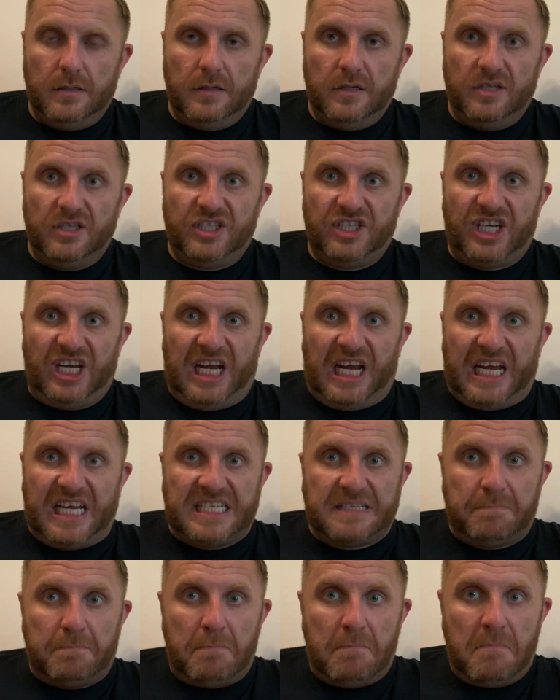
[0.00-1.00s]

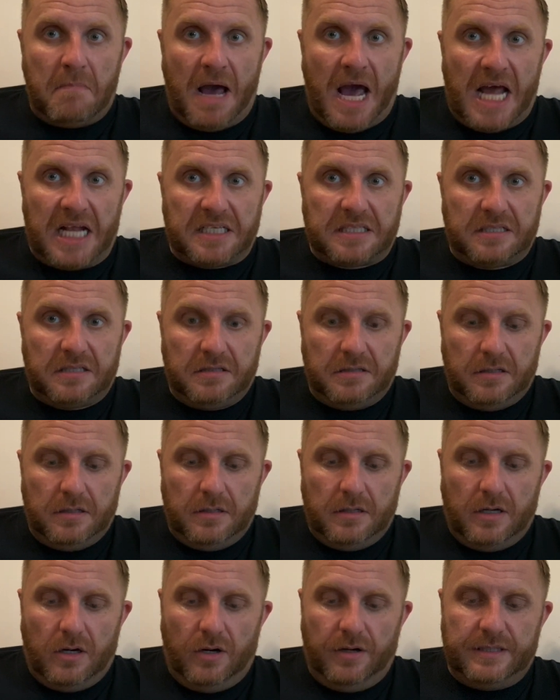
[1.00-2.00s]
She's mad,
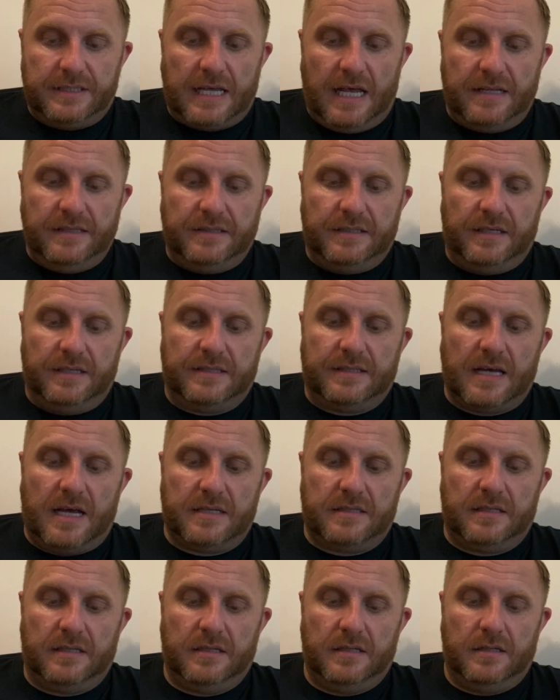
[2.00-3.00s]
Hortensia
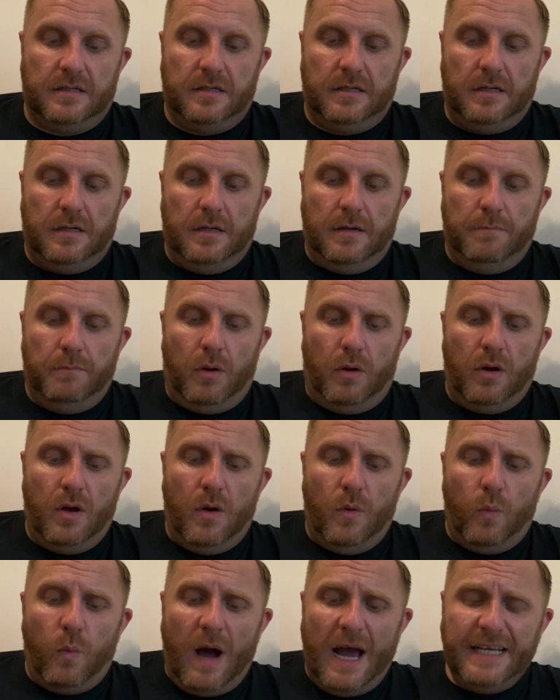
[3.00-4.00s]
said. But
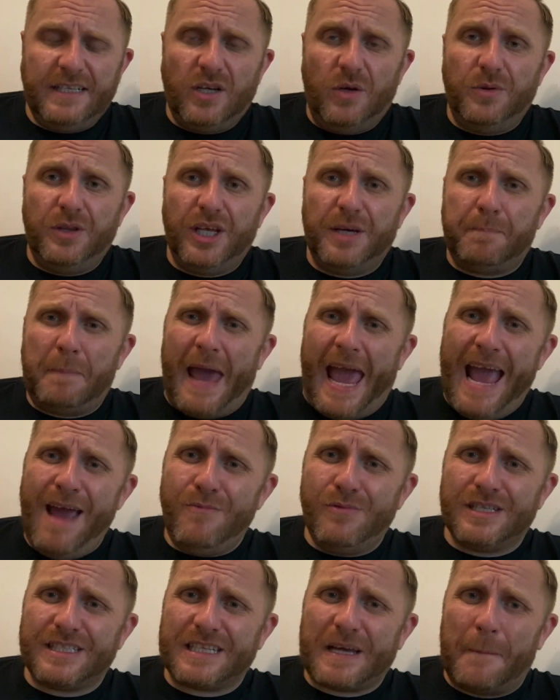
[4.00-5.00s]
why don't the
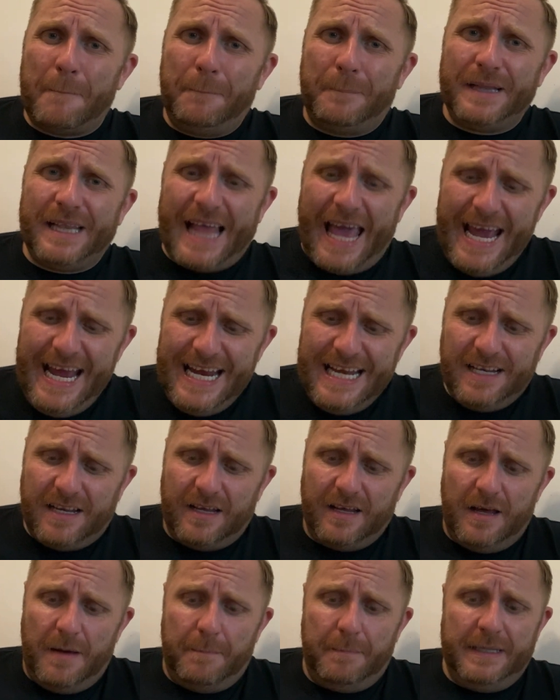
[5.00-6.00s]
parents complain?
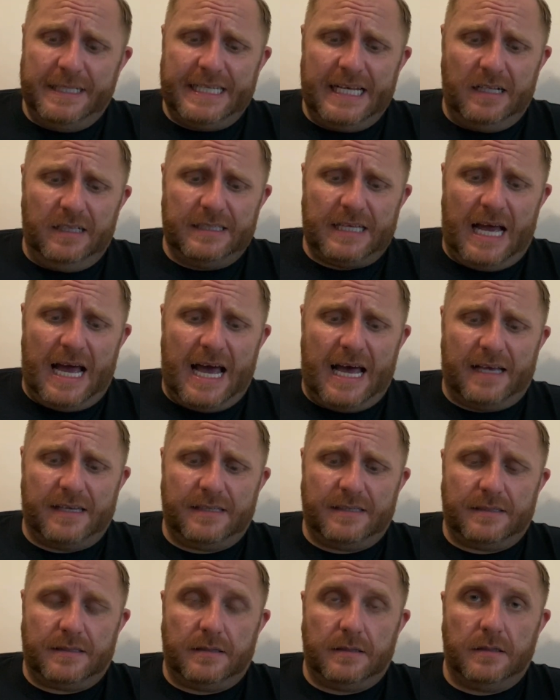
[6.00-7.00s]
Matilda
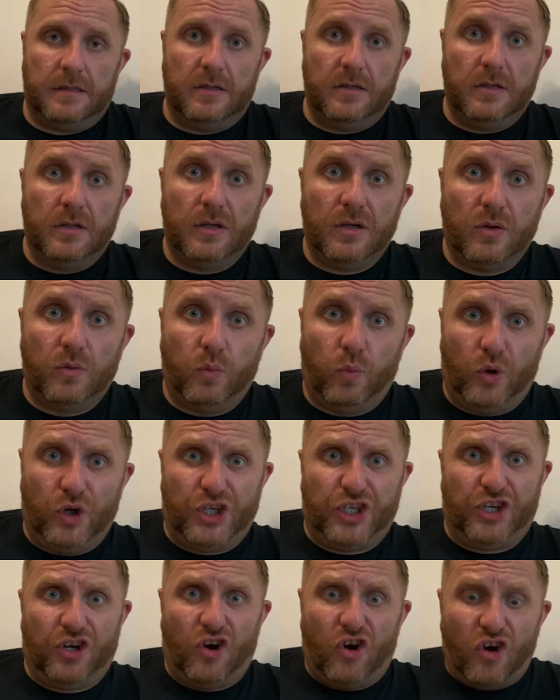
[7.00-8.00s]
asked.
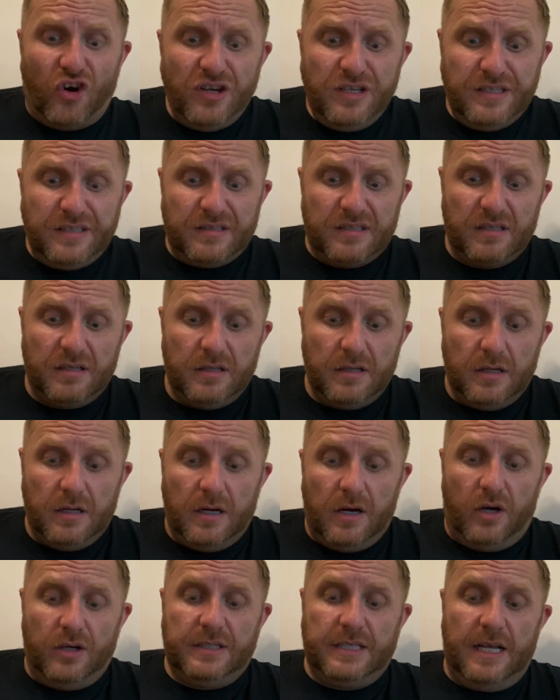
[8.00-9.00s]
Would yours?
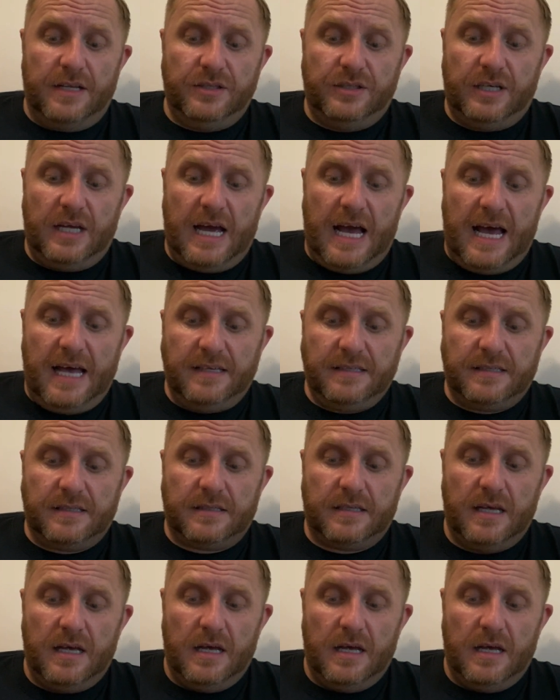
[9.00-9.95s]
Hortensia asked.